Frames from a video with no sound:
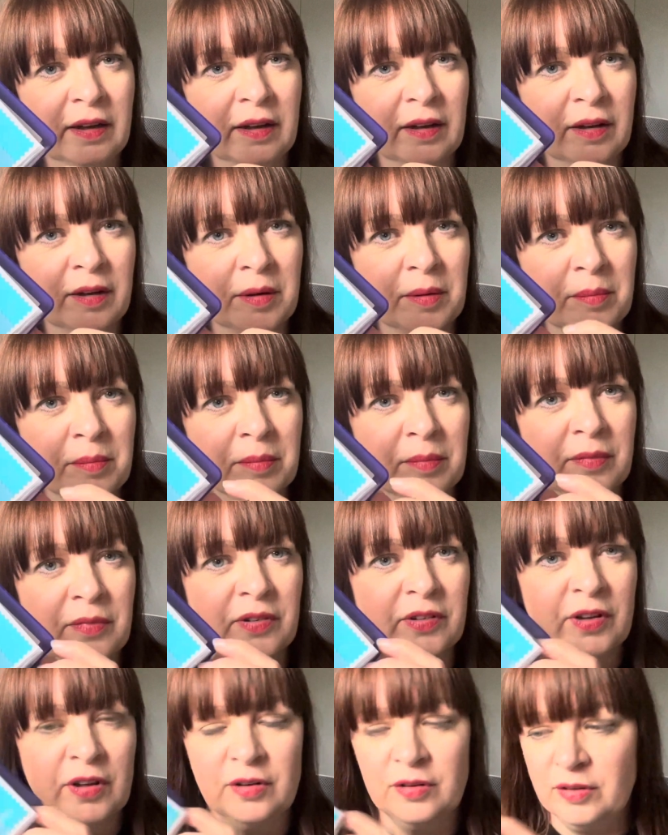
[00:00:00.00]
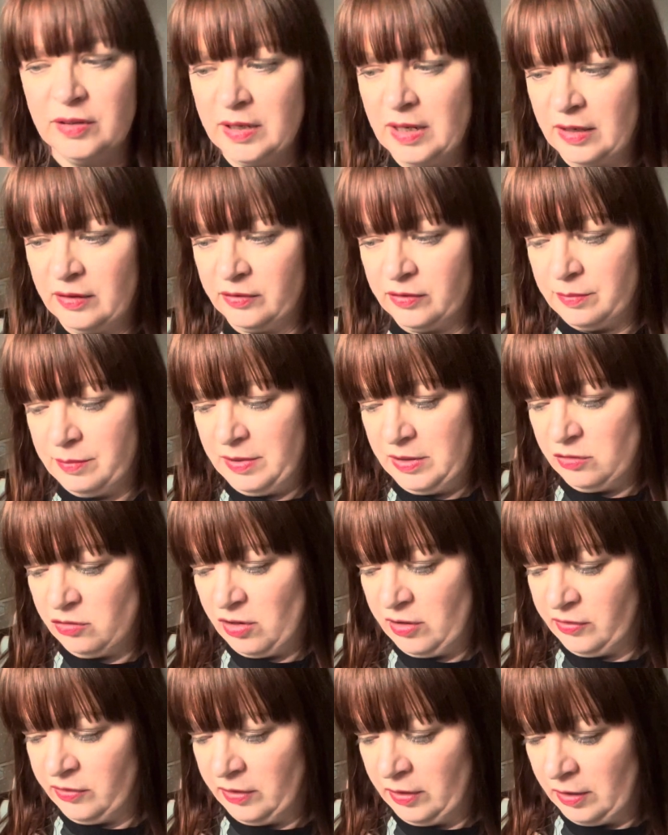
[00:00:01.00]
So yeah, some
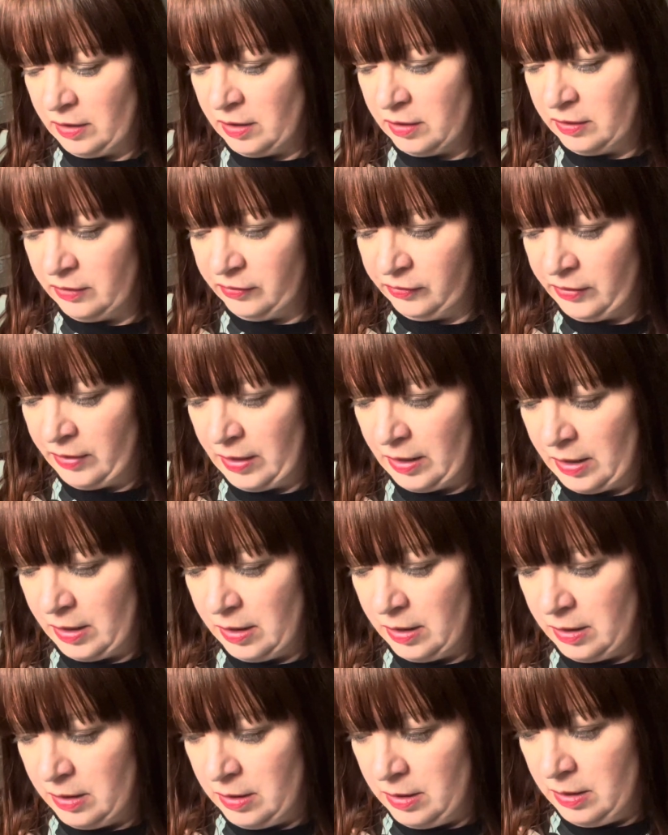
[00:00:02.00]
interesting colours there.